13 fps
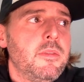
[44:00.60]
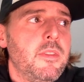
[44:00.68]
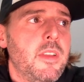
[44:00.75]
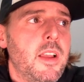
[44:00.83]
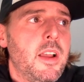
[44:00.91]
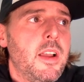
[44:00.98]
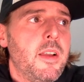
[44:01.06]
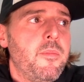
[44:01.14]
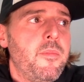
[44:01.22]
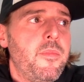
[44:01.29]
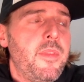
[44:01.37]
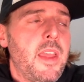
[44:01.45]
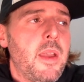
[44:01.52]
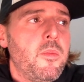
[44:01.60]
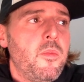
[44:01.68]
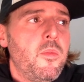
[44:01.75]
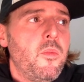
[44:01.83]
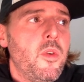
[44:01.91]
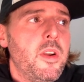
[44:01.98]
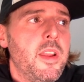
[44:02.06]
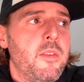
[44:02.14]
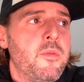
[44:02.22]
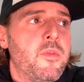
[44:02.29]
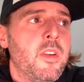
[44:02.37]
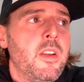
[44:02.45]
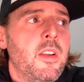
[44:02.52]
that would
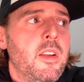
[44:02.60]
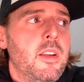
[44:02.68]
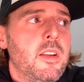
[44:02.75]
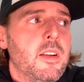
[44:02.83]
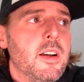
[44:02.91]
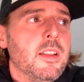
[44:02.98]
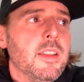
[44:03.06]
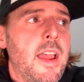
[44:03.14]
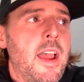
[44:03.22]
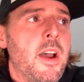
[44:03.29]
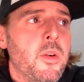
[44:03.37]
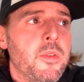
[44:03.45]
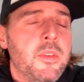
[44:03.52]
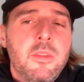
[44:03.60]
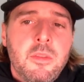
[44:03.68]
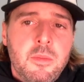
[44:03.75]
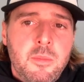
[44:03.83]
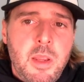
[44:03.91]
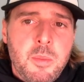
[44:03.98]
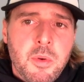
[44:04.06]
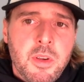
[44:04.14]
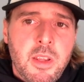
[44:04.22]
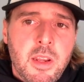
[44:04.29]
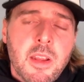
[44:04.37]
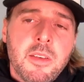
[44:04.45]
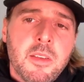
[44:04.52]
have allowed people to
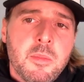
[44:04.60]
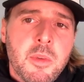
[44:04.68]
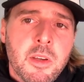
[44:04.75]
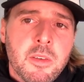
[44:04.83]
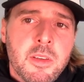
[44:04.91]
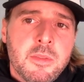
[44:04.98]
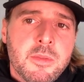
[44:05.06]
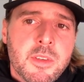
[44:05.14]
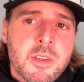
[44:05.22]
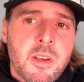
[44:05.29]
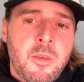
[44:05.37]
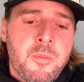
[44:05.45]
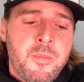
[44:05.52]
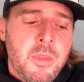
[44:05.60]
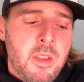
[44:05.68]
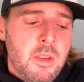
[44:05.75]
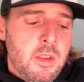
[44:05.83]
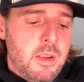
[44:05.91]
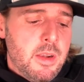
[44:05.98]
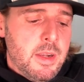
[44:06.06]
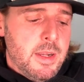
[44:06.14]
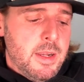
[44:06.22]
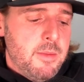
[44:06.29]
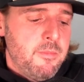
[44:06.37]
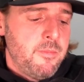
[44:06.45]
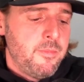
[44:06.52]
get into the building. So
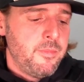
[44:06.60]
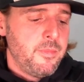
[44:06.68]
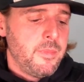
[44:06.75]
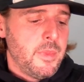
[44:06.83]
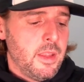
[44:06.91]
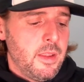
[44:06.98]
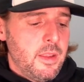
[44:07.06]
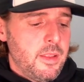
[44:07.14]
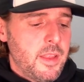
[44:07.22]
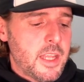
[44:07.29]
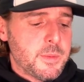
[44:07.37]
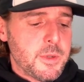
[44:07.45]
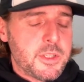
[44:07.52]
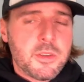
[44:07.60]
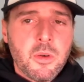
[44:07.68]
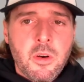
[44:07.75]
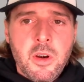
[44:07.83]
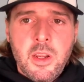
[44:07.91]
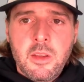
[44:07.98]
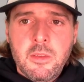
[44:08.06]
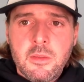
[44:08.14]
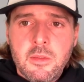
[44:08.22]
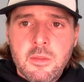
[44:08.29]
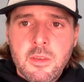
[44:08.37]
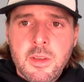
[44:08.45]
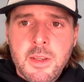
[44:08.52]
that's my story.
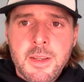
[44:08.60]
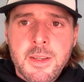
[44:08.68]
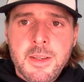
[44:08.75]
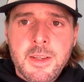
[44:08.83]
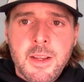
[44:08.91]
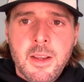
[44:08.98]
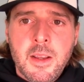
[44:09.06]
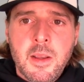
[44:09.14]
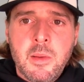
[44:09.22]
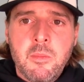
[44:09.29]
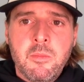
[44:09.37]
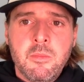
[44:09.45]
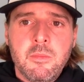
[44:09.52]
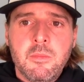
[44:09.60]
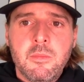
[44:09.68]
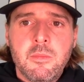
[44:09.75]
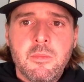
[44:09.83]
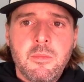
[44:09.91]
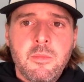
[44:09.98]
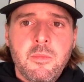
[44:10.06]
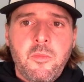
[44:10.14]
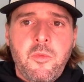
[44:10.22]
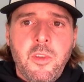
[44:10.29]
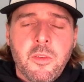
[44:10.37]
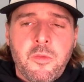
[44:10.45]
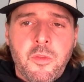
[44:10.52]

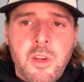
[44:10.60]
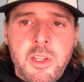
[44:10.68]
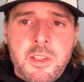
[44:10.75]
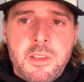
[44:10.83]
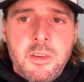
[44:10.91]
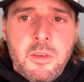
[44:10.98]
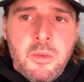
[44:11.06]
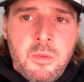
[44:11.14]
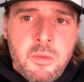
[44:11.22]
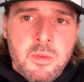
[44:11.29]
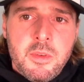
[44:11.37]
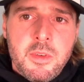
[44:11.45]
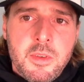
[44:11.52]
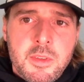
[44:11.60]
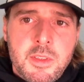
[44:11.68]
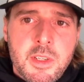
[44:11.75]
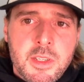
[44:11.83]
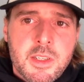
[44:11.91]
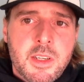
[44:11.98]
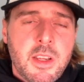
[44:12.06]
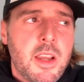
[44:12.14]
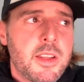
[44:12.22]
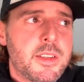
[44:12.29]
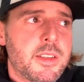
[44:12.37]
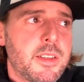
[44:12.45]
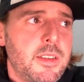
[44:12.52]
Feel free to
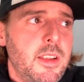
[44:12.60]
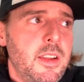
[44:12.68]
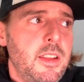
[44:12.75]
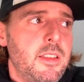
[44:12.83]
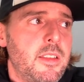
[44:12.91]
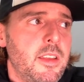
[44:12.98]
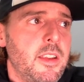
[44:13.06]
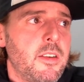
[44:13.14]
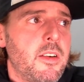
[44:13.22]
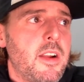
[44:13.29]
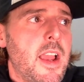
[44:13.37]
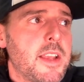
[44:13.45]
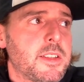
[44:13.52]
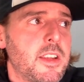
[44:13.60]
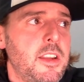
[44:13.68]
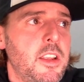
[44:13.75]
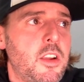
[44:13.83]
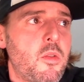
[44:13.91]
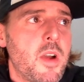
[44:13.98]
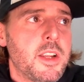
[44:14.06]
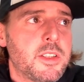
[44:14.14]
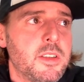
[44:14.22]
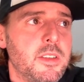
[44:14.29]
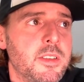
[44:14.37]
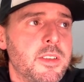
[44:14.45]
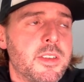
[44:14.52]
discuss anything or ask any
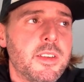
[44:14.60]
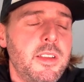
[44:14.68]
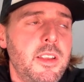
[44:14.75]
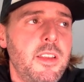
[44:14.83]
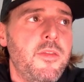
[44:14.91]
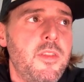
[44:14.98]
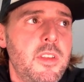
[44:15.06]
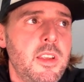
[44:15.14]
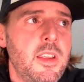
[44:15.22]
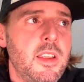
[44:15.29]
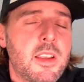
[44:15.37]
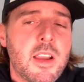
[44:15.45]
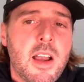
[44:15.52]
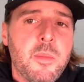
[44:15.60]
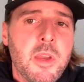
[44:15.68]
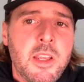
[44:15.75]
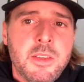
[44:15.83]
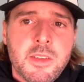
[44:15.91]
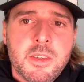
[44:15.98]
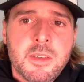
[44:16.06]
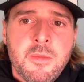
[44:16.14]
questions in the comments.